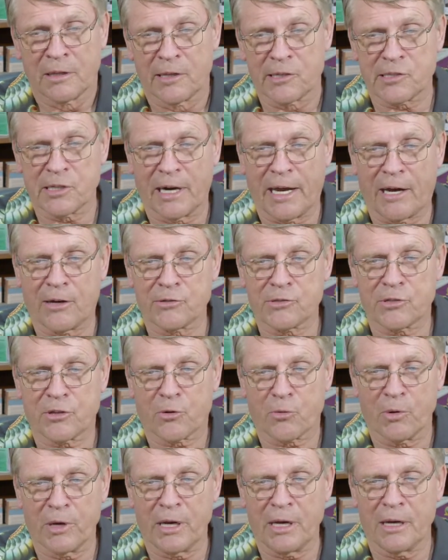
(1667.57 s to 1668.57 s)
This allows
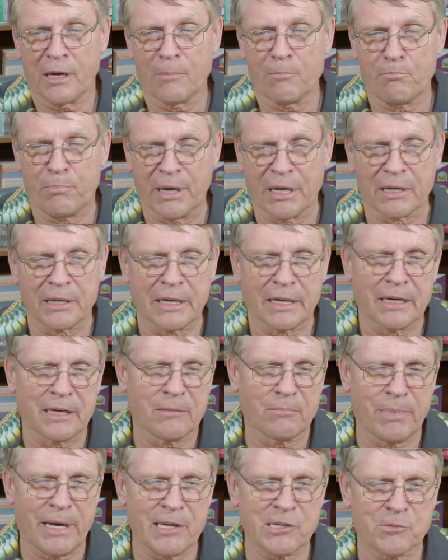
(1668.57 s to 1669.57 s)
3 billion
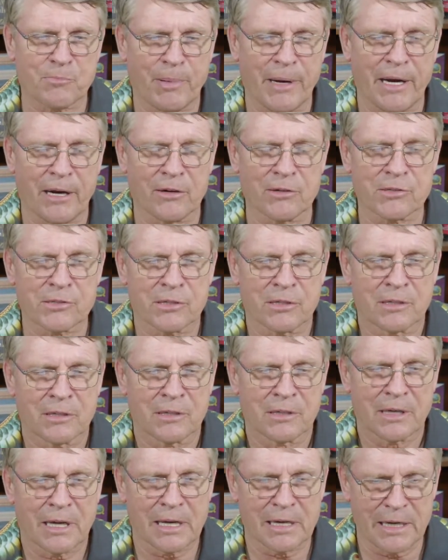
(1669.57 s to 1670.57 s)
base pairs
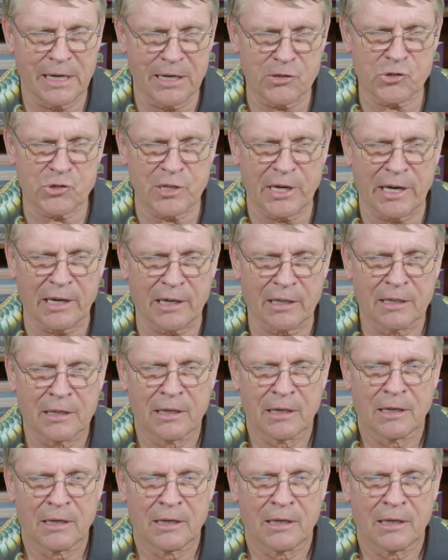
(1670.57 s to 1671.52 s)
in each cell